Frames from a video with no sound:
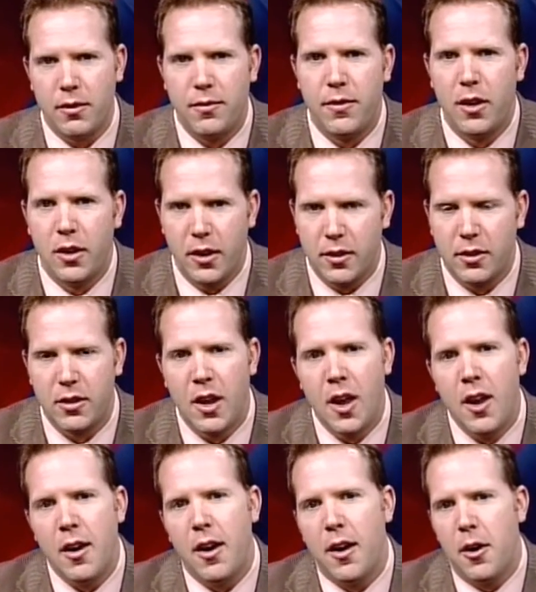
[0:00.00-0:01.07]
fungus.
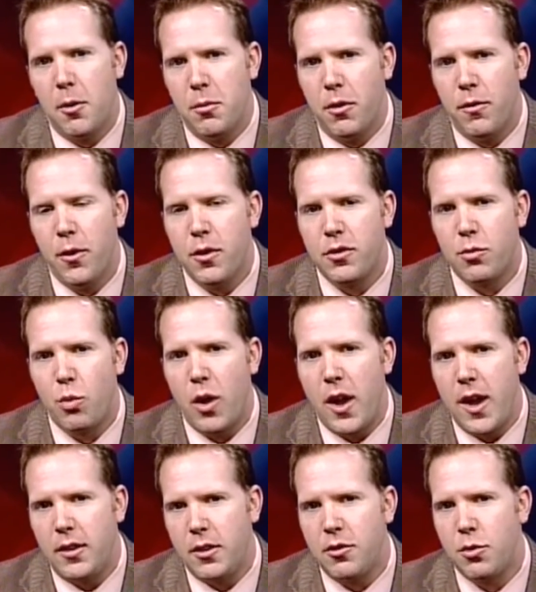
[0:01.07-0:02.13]
The first
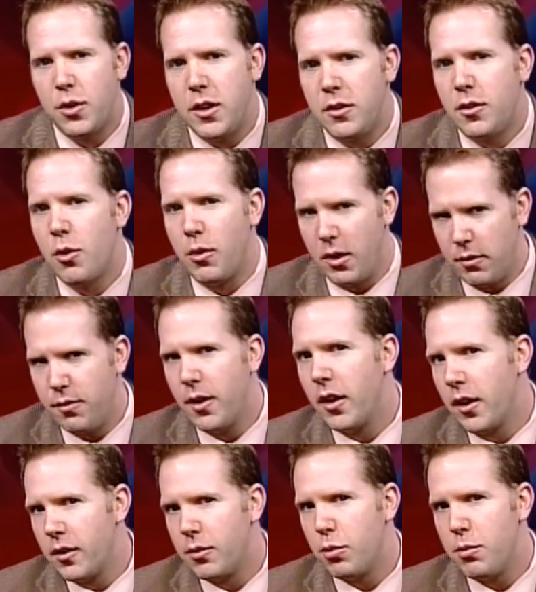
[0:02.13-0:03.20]
way to treat toenail
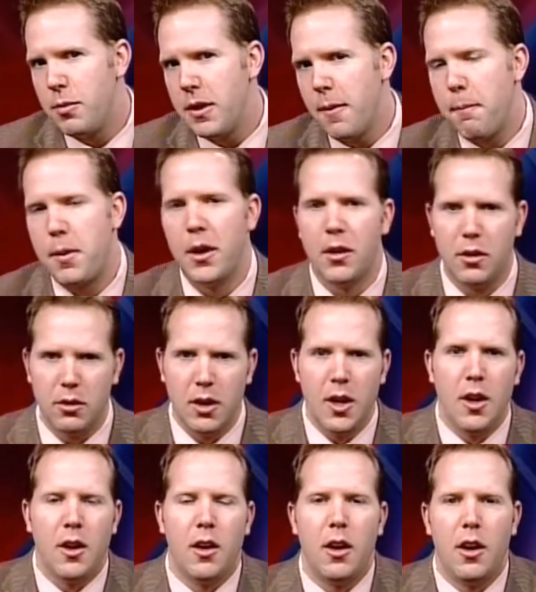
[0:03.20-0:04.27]
fungus would be a pill.
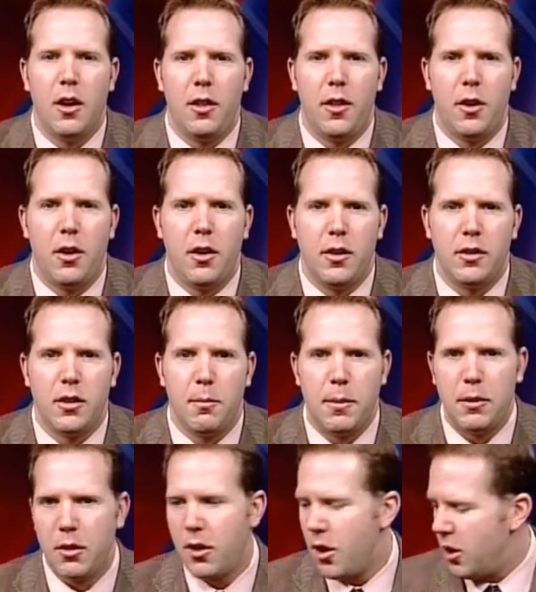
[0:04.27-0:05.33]
There is a
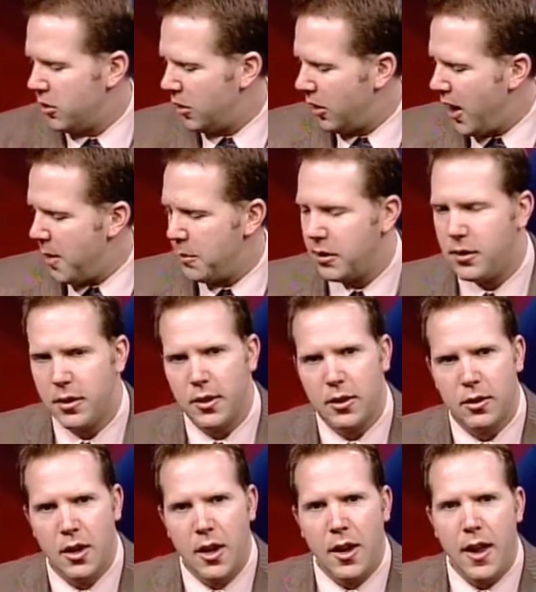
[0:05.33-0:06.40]
pill called
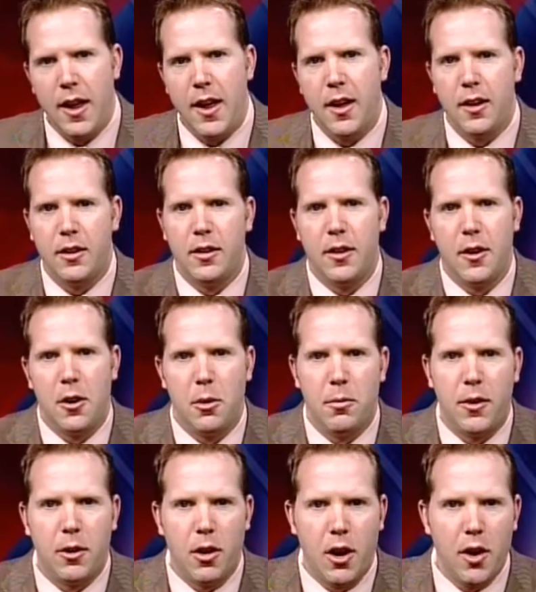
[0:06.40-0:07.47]
Lamisil, and
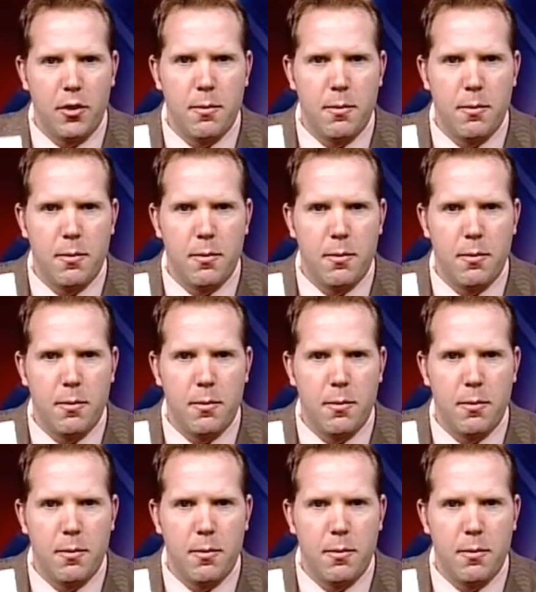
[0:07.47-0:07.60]
there are other